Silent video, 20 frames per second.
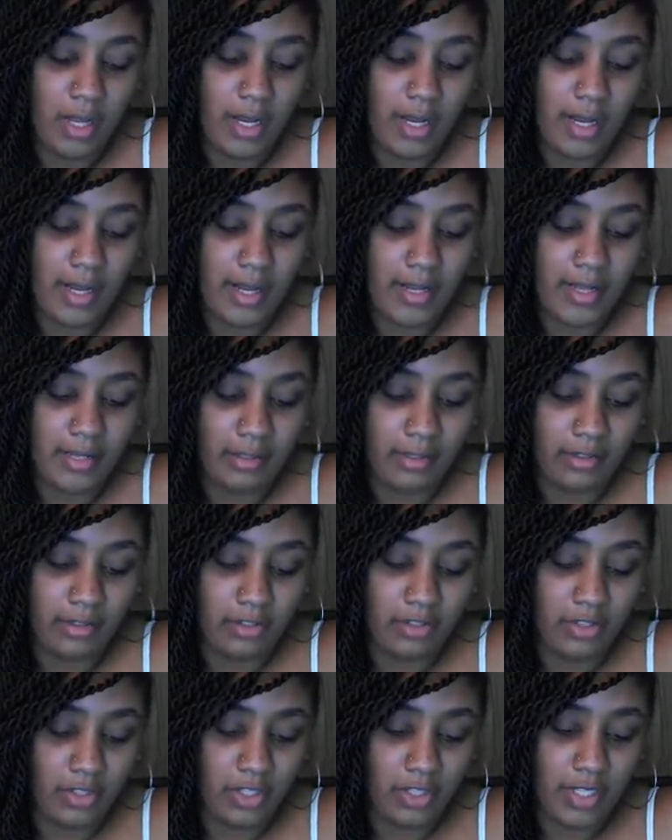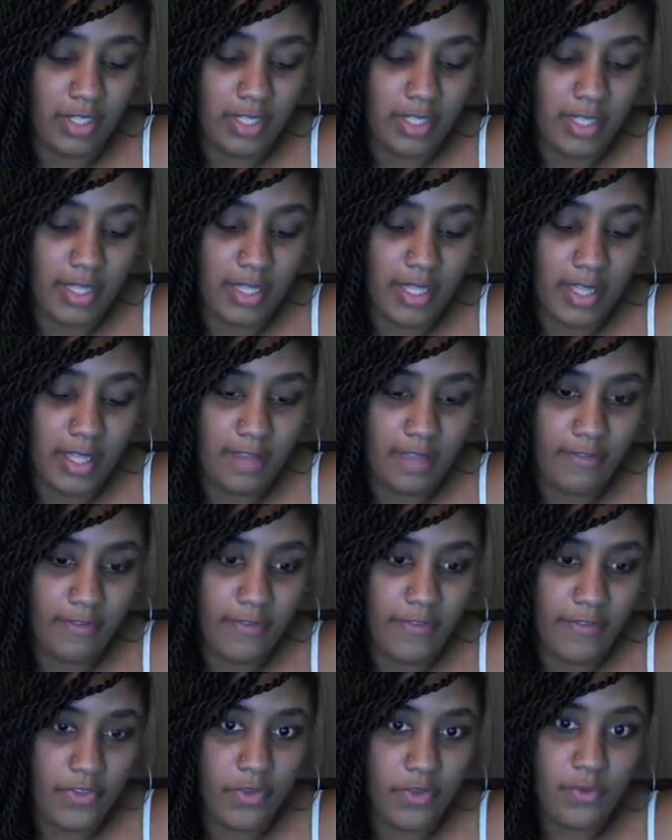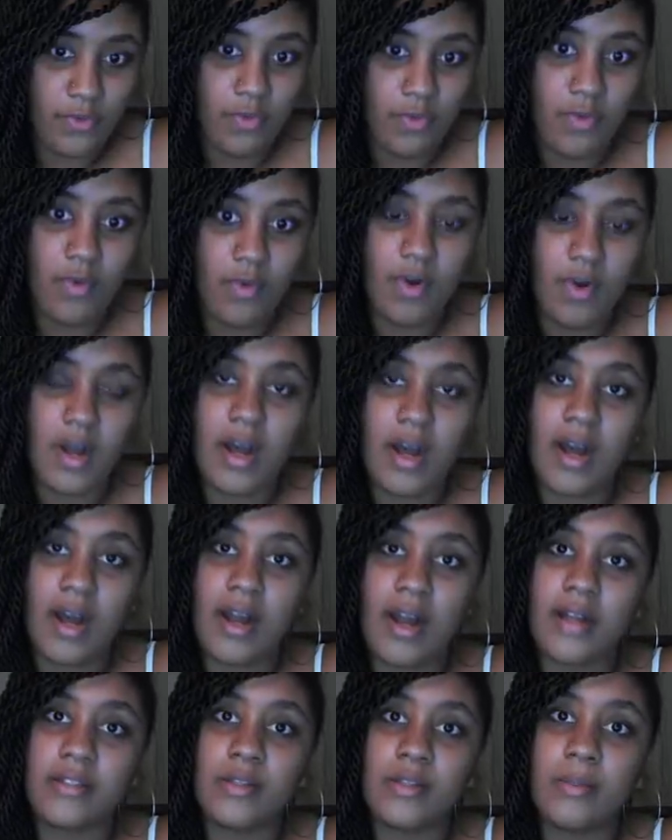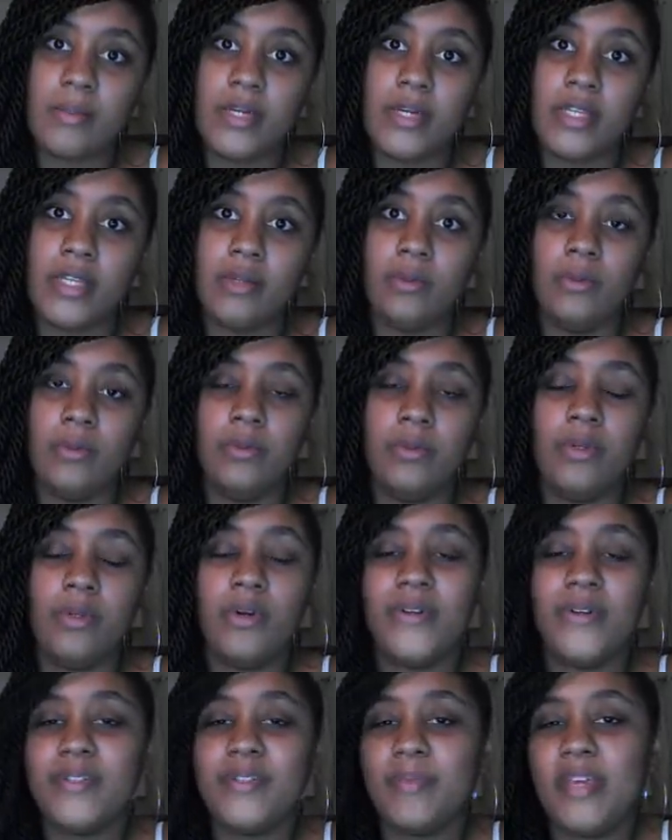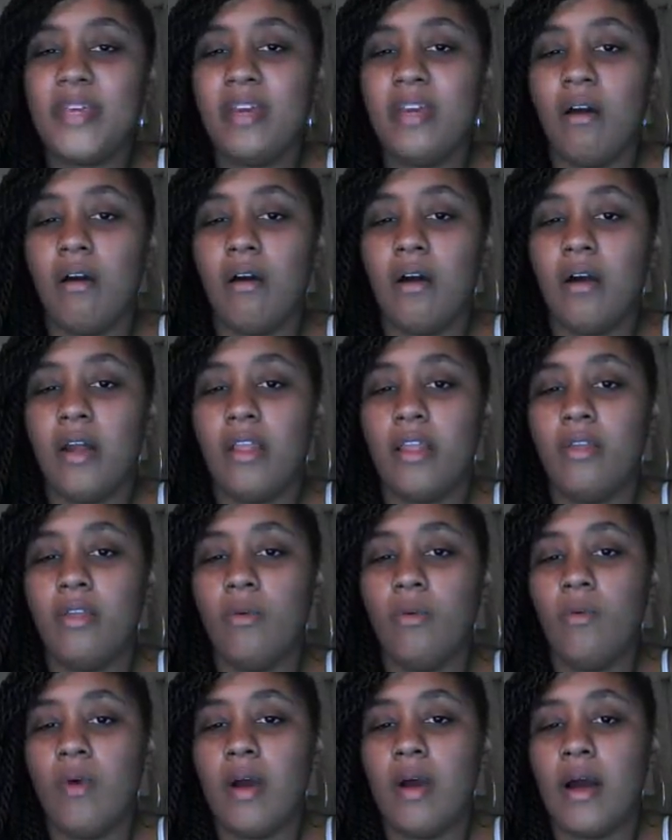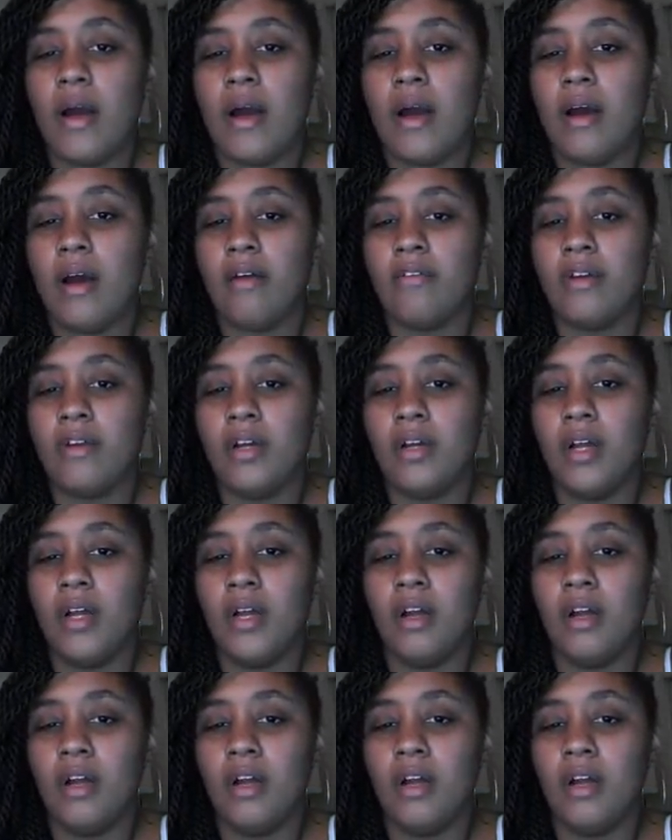And if you are somebody who knows me or you have